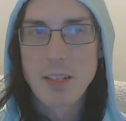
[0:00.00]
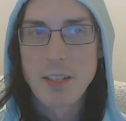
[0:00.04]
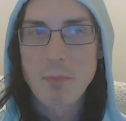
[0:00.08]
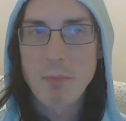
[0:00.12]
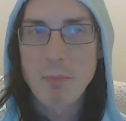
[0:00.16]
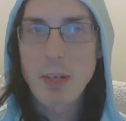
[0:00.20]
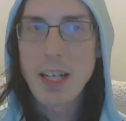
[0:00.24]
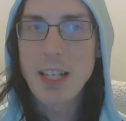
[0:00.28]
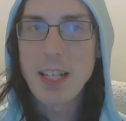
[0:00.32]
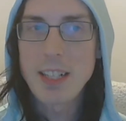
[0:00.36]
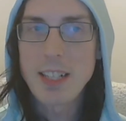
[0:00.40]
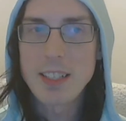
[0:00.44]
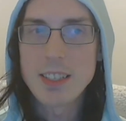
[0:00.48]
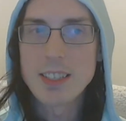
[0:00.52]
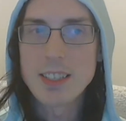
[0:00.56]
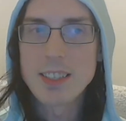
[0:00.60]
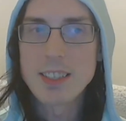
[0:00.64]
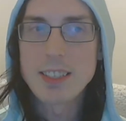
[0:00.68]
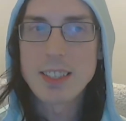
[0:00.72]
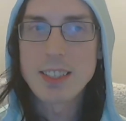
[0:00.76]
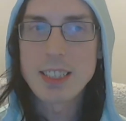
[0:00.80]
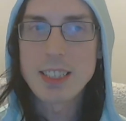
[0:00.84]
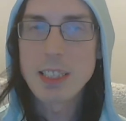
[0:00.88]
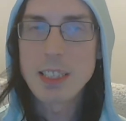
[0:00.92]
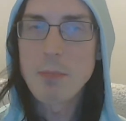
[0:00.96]
But
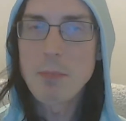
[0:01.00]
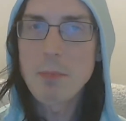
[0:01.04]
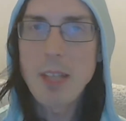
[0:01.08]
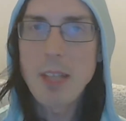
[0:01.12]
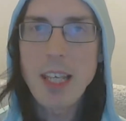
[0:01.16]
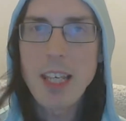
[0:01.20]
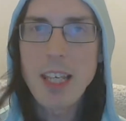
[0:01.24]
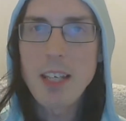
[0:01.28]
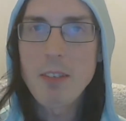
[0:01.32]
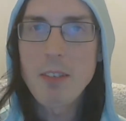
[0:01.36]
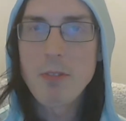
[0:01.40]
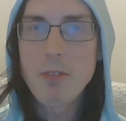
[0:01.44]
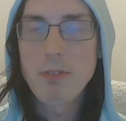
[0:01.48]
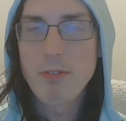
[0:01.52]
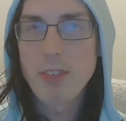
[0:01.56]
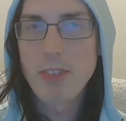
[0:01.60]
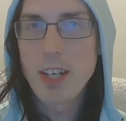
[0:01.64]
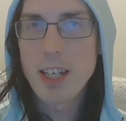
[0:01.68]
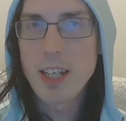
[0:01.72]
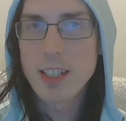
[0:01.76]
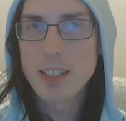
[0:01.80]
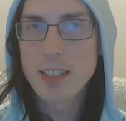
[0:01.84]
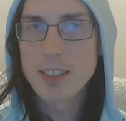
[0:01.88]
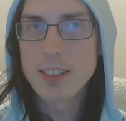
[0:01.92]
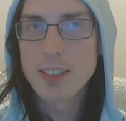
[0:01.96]
something
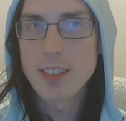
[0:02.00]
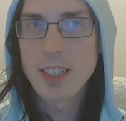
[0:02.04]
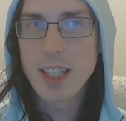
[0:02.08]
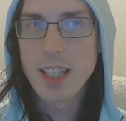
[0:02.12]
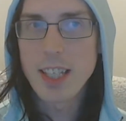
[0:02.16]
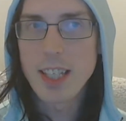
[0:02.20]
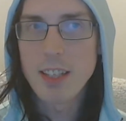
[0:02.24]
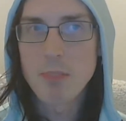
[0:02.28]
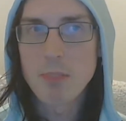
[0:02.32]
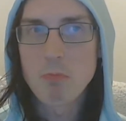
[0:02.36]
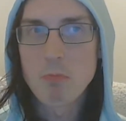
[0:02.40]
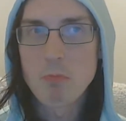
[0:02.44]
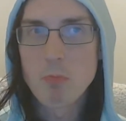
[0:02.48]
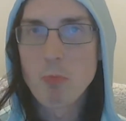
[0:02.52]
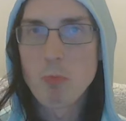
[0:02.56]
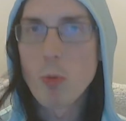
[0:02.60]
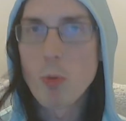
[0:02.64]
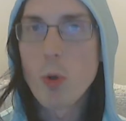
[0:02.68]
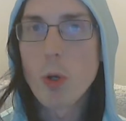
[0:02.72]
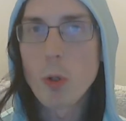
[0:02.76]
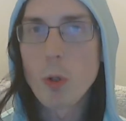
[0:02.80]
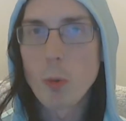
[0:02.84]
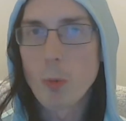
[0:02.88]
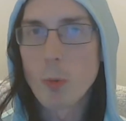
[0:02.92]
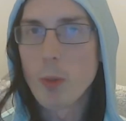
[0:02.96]
felt
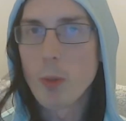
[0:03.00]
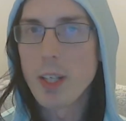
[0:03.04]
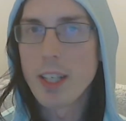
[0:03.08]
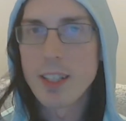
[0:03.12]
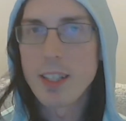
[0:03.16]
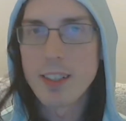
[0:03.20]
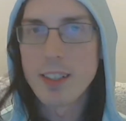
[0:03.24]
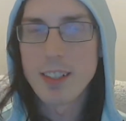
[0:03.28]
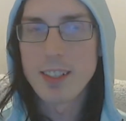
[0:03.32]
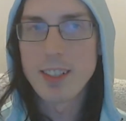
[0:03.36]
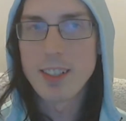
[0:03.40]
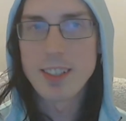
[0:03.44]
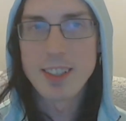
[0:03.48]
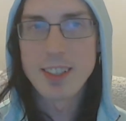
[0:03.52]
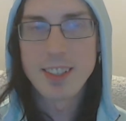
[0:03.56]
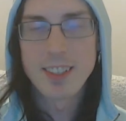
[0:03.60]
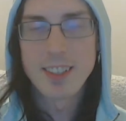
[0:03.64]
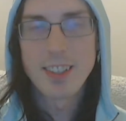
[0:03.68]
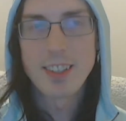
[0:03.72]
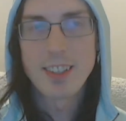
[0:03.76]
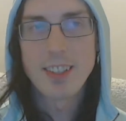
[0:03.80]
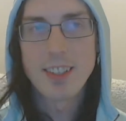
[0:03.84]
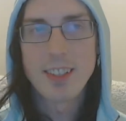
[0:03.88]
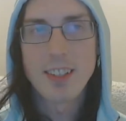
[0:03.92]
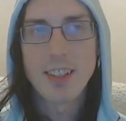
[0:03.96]
more real
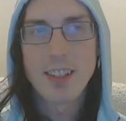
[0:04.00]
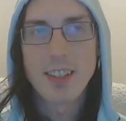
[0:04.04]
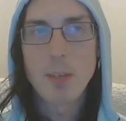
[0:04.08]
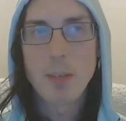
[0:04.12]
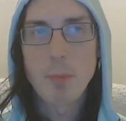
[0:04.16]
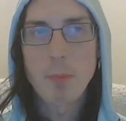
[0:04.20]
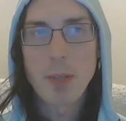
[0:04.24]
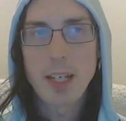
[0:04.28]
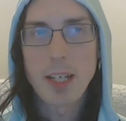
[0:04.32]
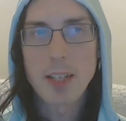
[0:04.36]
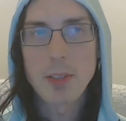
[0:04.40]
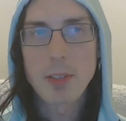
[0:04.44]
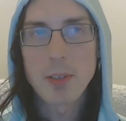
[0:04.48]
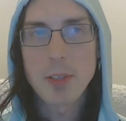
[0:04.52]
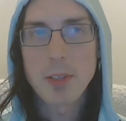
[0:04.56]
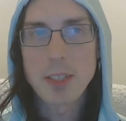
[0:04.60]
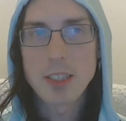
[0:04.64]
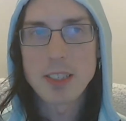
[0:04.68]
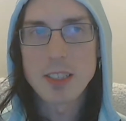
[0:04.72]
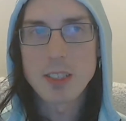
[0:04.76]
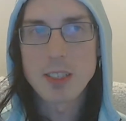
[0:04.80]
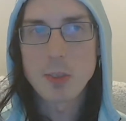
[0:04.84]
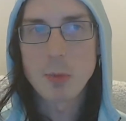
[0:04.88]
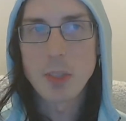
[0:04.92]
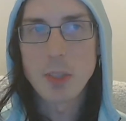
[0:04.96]
about
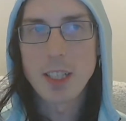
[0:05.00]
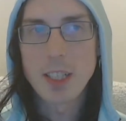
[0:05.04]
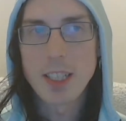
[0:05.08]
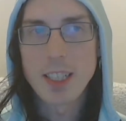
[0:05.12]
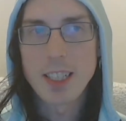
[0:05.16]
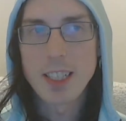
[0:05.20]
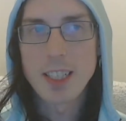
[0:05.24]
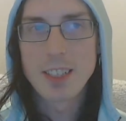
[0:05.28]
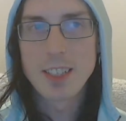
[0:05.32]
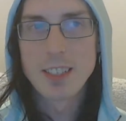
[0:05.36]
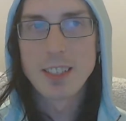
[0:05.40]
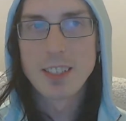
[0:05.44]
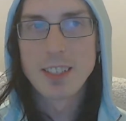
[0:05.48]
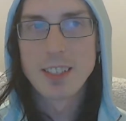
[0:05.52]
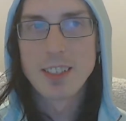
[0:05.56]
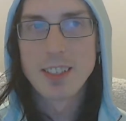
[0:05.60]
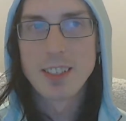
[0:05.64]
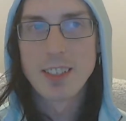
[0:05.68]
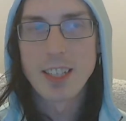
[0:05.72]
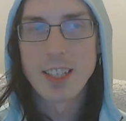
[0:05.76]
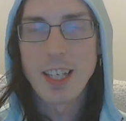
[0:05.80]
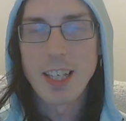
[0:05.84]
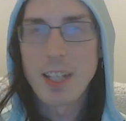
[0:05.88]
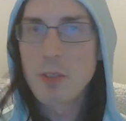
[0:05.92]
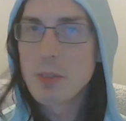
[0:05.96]
this one,
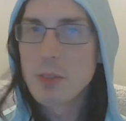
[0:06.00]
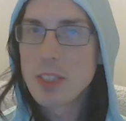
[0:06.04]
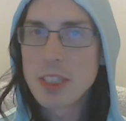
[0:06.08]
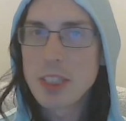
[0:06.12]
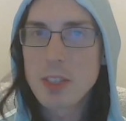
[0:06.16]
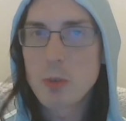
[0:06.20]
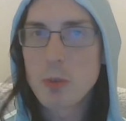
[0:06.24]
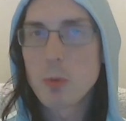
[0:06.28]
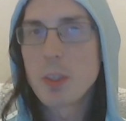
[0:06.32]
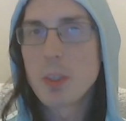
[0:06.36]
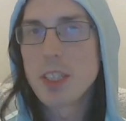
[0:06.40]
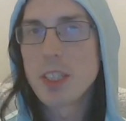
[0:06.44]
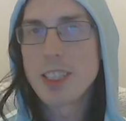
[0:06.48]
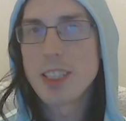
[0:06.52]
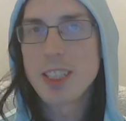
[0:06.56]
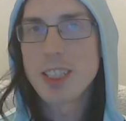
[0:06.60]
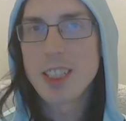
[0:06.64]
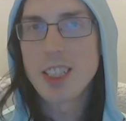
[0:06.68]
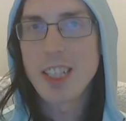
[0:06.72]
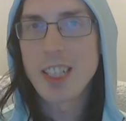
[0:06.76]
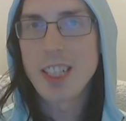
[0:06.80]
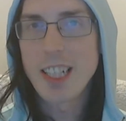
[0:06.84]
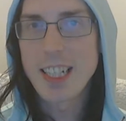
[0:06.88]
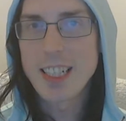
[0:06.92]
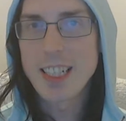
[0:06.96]
and it was just really
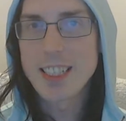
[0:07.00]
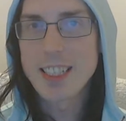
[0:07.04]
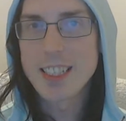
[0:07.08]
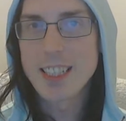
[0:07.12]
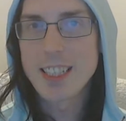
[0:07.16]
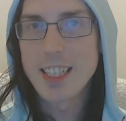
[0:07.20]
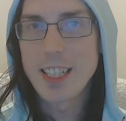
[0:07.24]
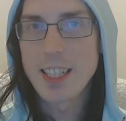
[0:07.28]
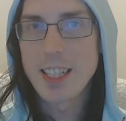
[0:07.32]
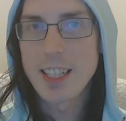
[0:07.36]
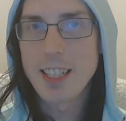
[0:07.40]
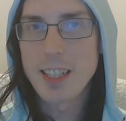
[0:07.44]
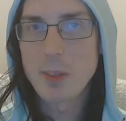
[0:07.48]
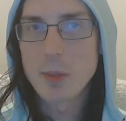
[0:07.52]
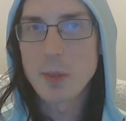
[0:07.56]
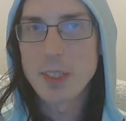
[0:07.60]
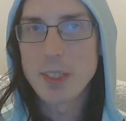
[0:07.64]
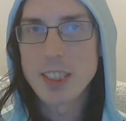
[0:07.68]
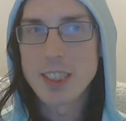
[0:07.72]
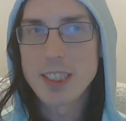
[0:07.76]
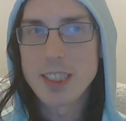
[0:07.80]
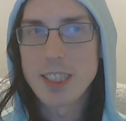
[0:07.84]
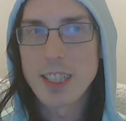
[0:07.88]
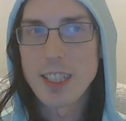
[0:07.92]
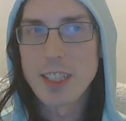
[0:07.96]
strange that it
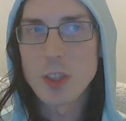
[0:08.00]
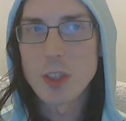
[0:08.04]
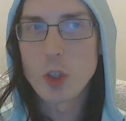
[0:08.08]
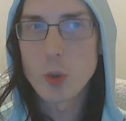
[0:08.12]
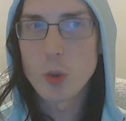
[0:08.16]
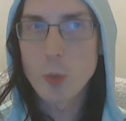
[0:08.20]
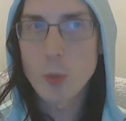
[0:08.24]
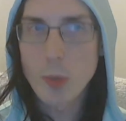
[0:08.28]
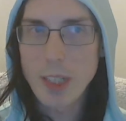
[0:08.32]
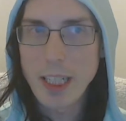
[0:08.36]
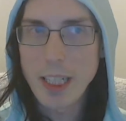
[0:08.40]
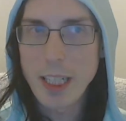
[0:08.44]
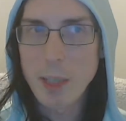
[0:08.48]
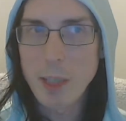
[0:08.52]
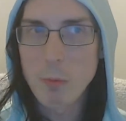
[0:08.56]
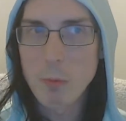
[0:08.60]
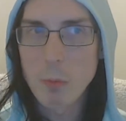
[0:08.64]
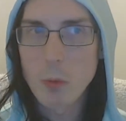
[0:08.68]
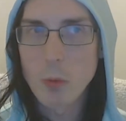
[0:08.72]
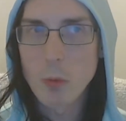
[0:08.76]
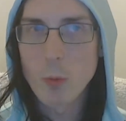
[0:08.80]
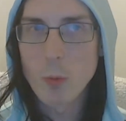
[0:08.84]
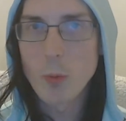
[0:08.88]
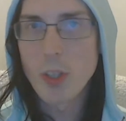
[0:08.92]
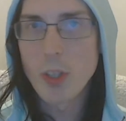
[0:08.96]
was a dream
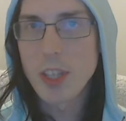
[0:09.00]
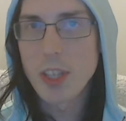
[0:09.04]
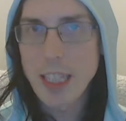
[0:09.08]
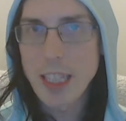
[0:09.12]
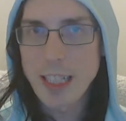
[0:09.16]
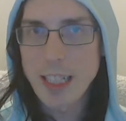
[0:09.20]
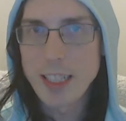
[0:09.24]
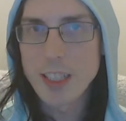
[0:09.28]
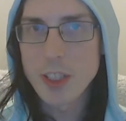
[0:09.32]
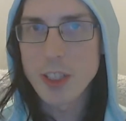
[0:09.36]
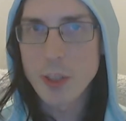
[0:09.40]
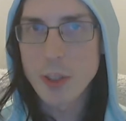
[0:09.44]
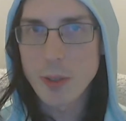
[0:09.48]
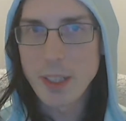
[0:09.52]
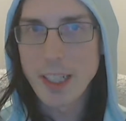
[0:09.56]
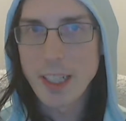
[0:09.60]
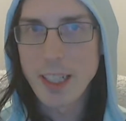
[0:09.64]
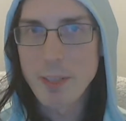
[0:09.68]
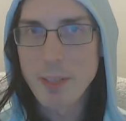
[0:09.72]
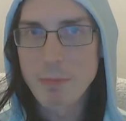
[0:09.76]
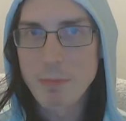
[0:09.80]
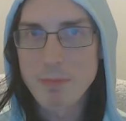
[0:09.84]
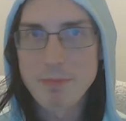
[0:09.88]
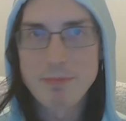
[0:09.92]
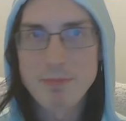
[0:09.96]
within a
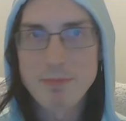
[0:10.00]
dream,